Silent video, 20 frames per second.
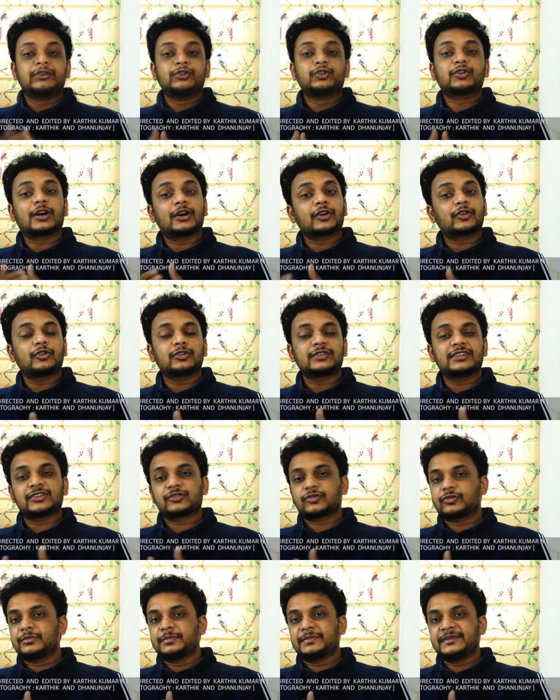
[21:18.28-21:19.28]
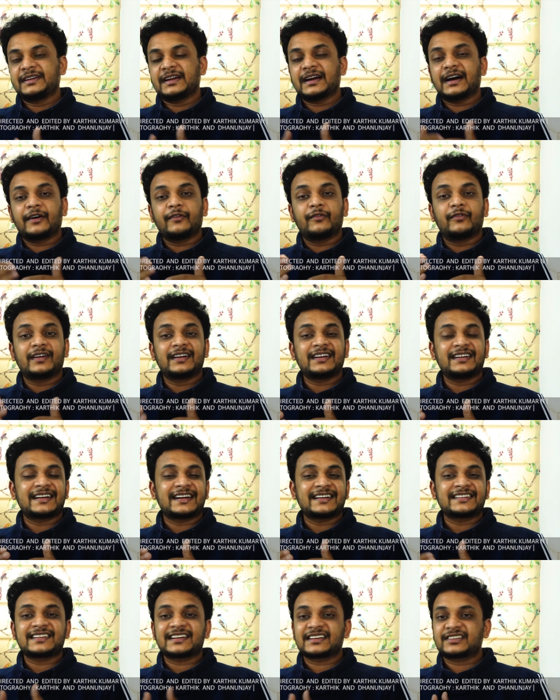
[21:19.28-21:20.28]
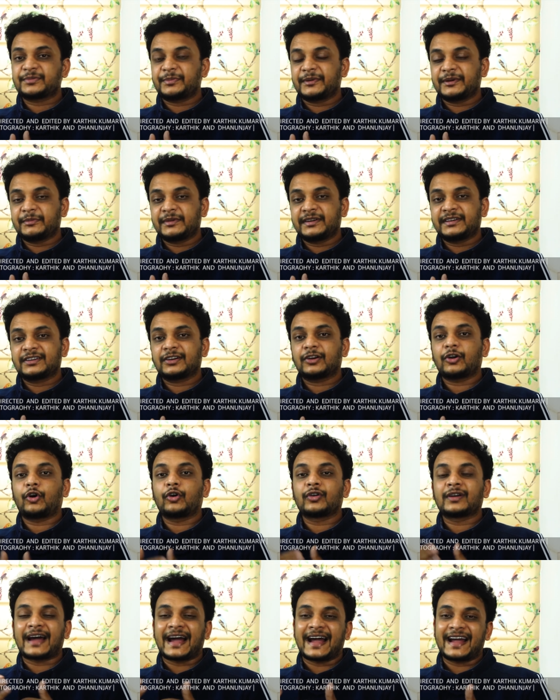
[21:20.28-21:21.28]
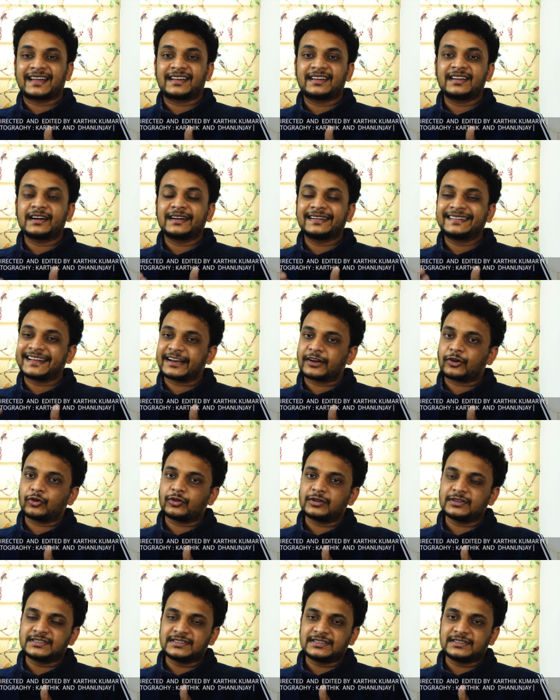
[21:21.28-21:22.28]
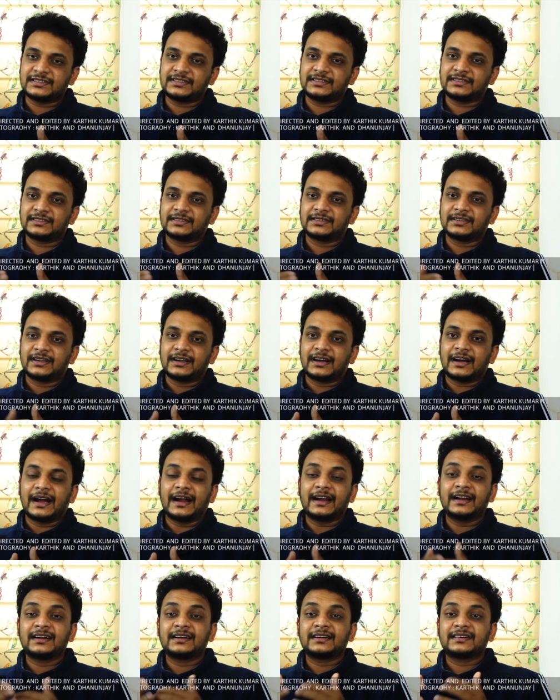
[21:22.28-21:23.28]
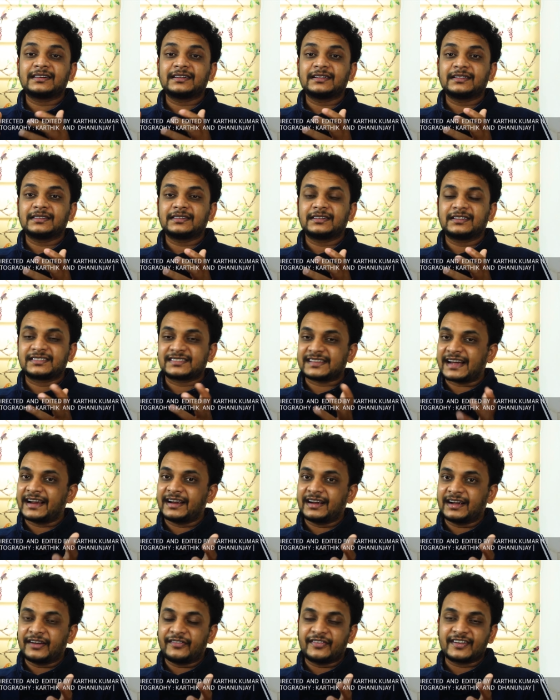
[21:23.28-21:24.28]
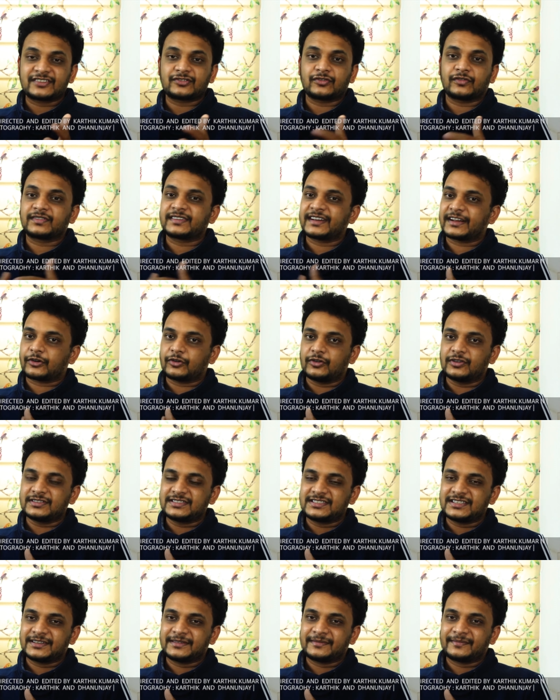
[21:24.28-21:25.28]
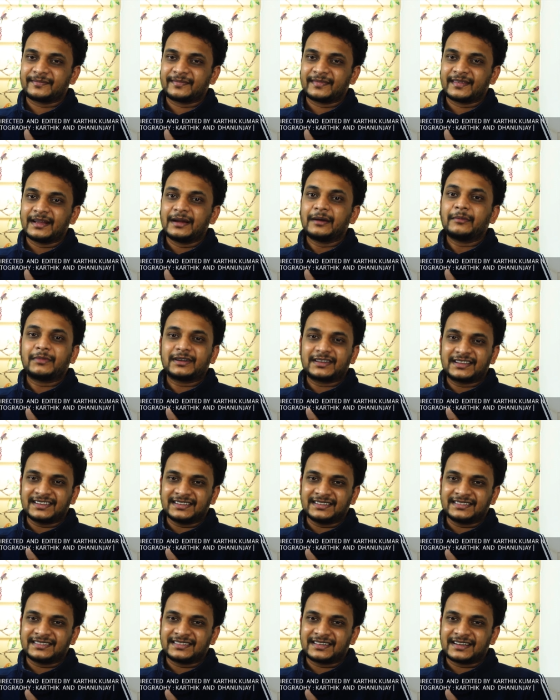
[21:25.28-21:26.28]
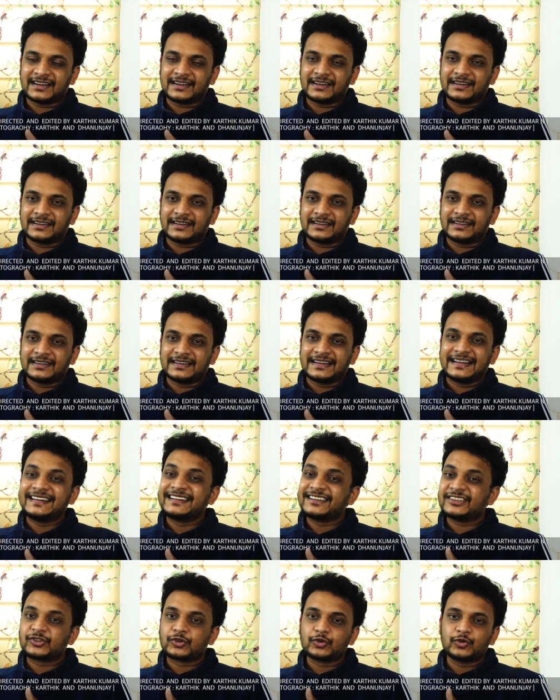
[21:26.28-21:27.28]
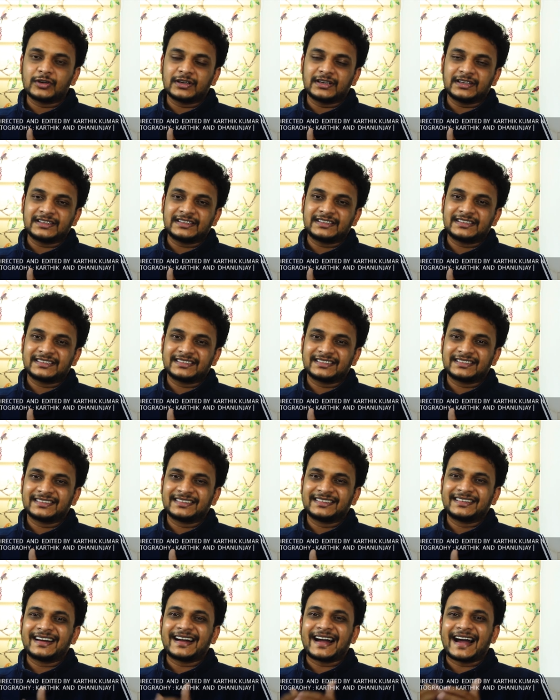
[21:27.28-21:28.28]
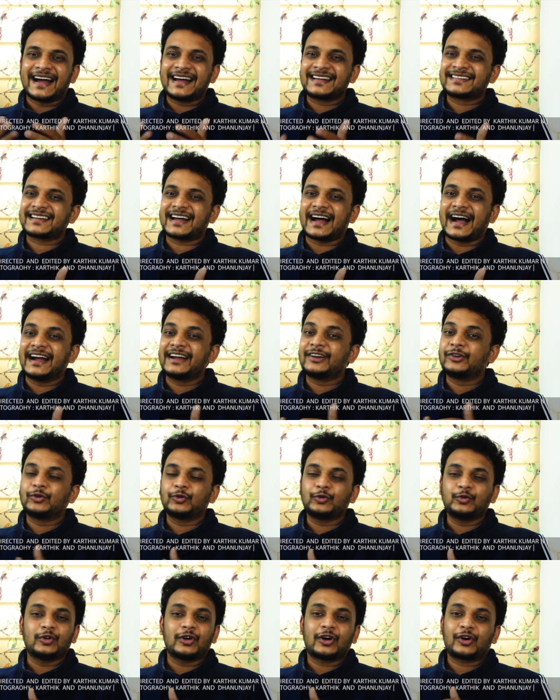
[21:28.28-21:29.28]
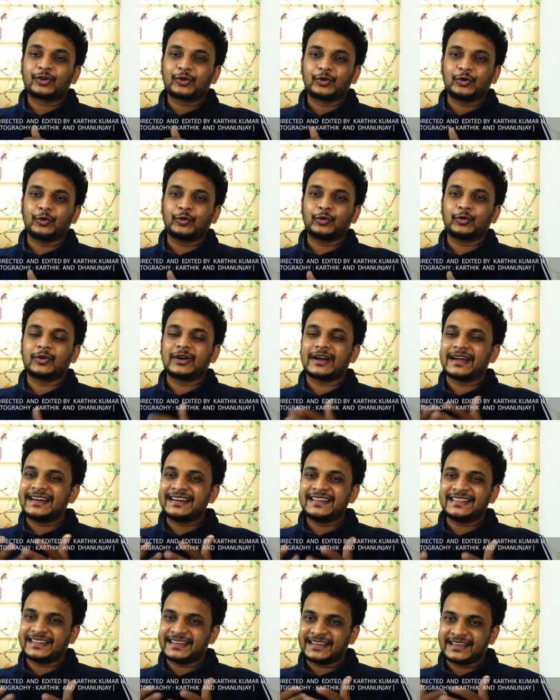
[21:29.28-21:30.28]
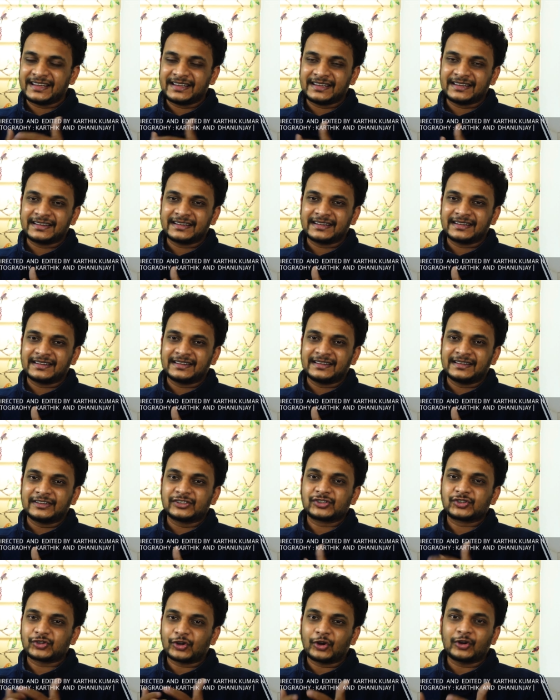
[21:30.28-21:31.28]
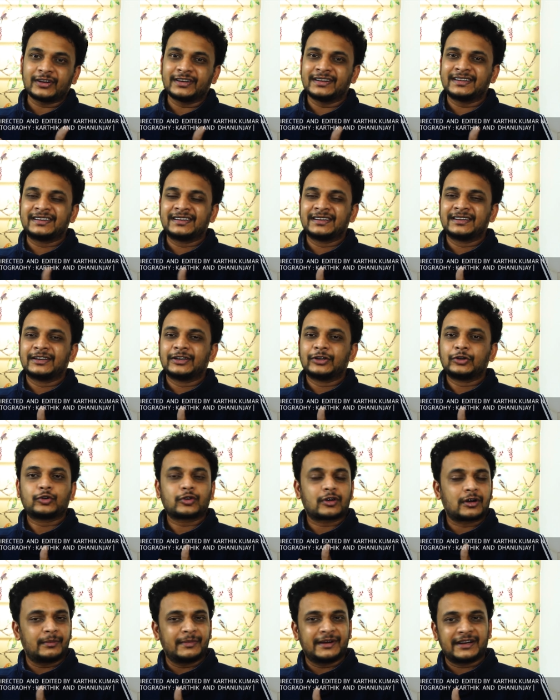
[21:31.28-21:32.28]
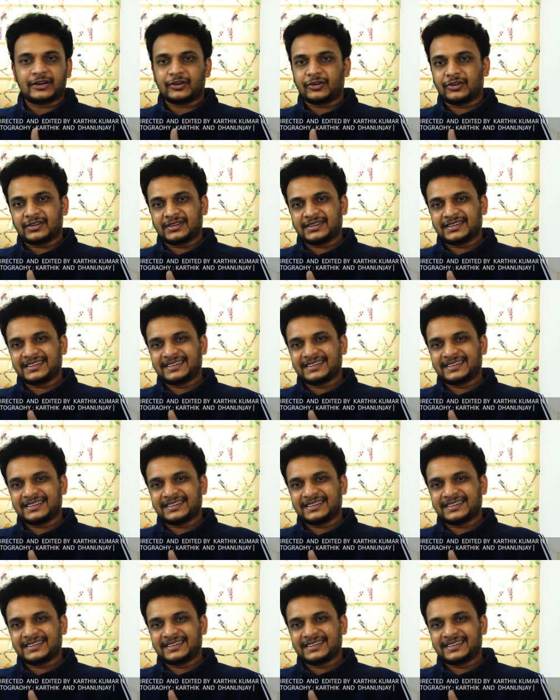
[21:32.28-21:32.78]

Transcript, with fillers: To conclude, this could be a very nice experimental on hacking and technology and the effects of technology. But then it is too early, as I do not know anything solid to comment on.